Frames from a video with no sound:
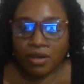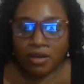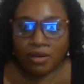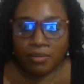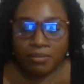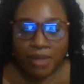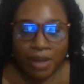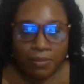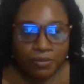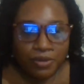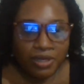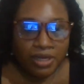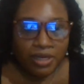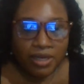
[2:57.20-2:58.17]
map
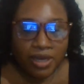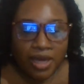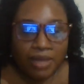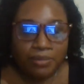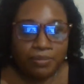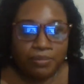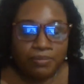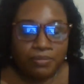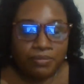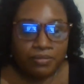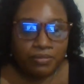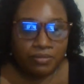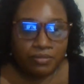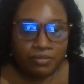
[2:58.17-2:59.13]
work and
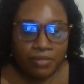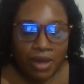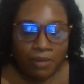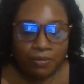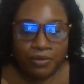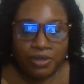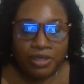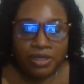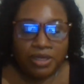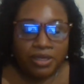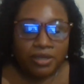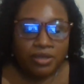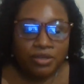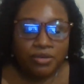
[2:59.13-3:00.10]
map work.
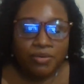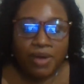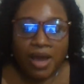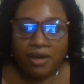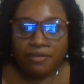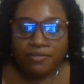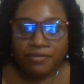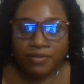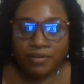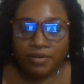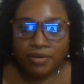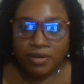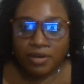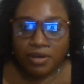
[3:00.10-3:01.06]
You have
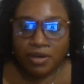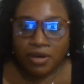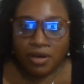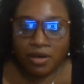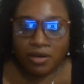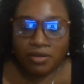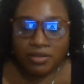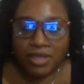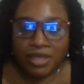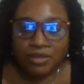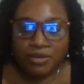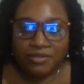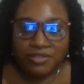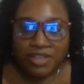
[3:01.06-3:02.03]

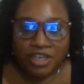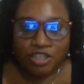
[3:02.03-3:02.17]
section